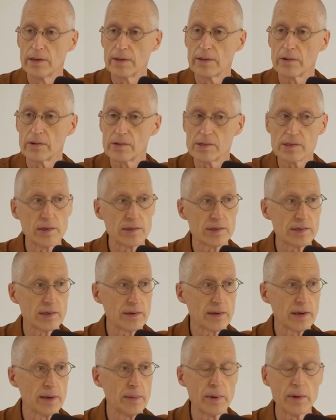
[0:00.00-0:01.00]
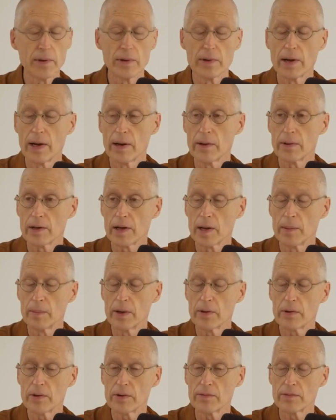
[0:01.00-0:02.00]
the results that come out, uh, come
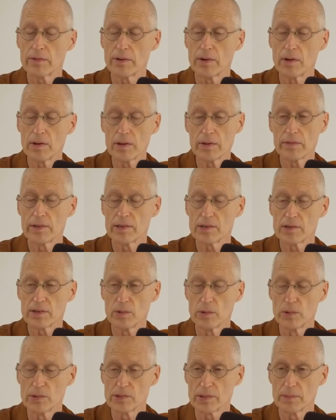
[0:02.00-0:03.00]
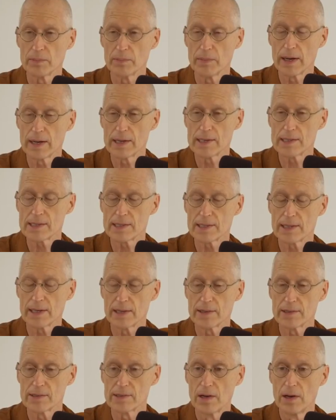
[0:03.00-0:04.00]
out of all of these wholesome mind
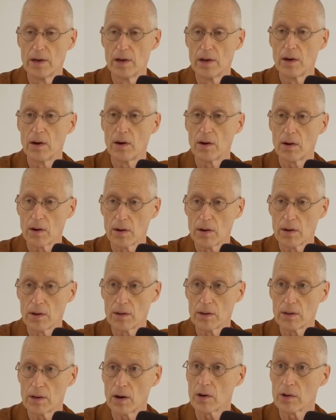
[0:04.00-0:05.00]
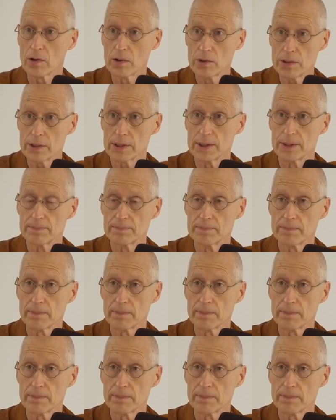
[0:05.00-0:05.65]
states are, are good.